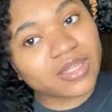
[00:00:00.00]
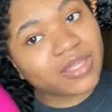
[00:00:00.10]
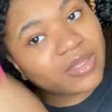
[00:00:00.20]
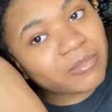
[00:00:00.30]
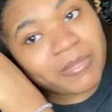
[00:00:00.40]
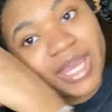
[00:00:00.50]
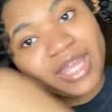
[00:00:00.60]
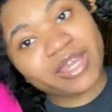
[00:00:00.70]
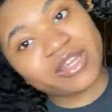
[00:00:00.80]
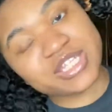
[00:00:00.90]
My
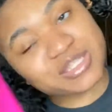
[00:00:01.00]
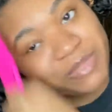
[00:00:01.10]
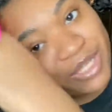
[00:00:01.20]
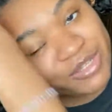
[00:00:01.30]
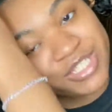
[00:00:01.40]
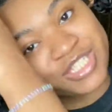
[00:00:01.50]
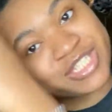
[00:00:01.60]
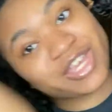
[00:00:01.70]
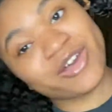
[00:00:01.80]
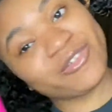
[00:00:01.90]
hair smells
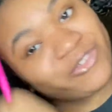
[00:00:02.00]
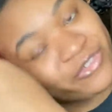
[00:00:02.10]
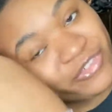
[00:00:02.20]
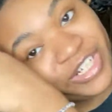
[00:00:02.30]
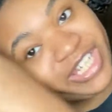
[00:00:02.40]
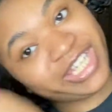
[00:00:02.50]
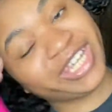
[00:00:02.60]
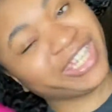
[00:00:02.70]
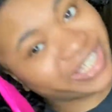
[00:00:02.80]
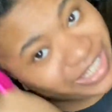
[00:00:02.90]
so
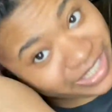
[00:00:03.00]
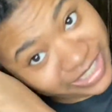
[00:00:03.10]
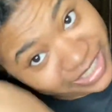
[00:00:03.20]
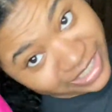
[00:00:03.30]
freaking good